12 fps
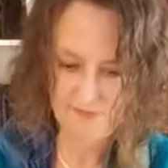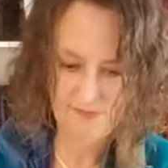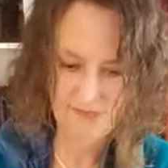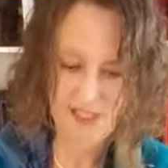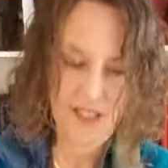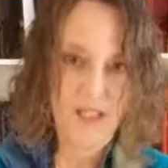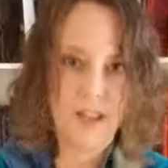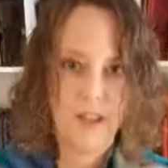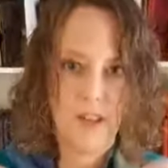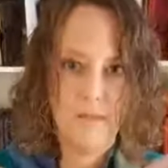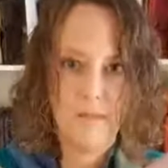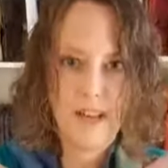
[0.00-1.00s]

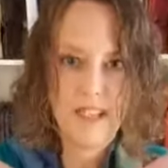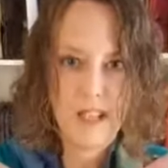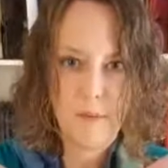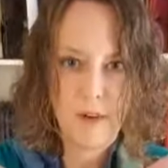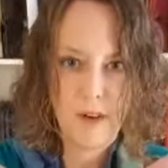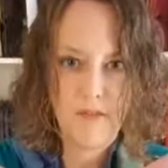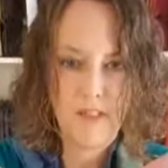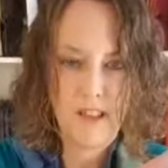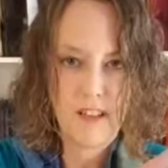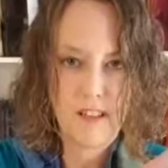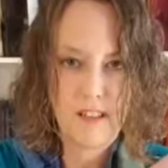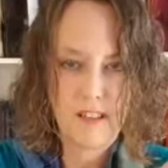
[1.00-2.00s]
So mine's not
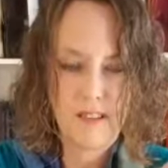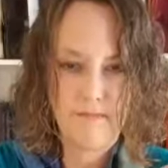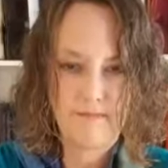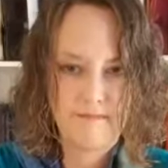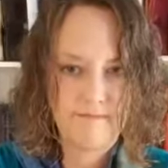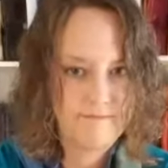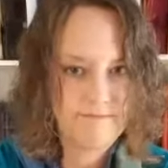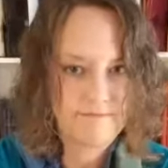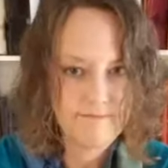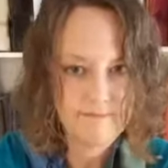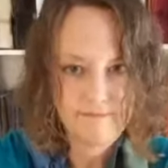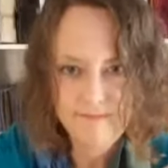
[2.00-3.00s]
perfect.
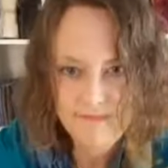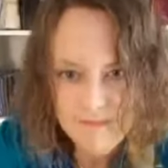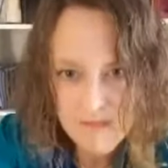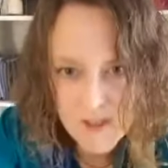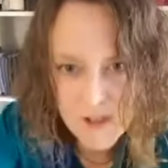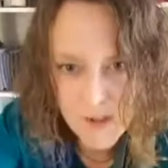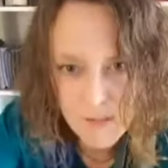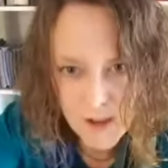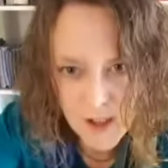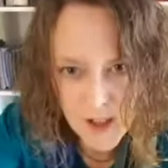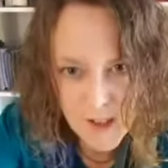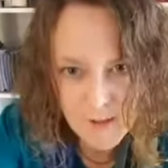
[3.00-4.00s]
Show more
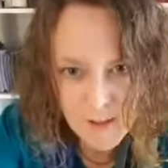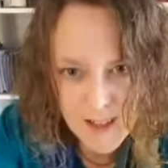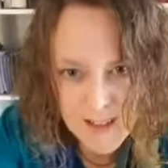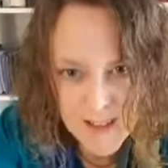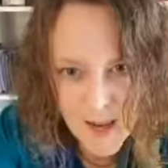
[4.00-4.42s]
love when it's not